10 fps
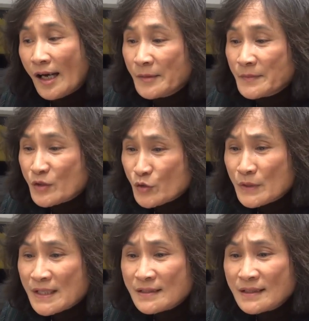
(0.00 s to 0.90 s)

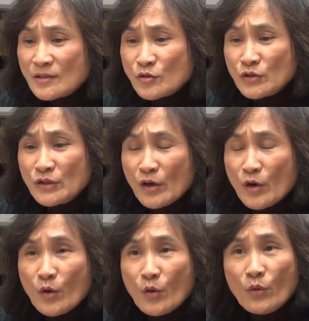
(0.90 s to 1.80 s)
Students need to
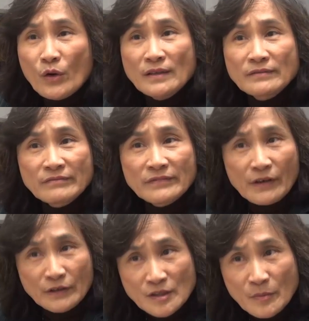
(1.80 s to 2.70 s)
know what
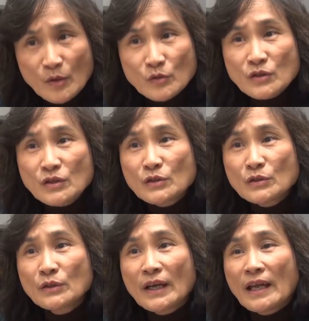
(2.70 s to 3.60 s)
they're supposed to
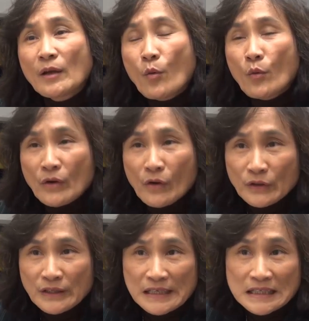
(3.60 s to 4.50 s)
do and what are
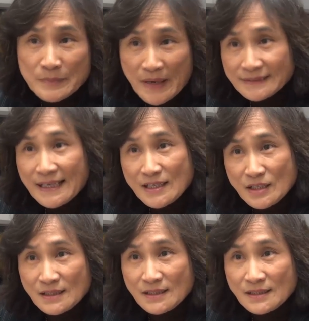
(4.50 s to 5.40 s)
the
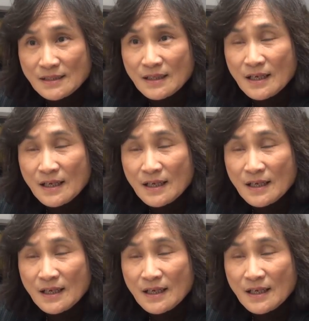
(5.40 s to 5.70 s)
expectations.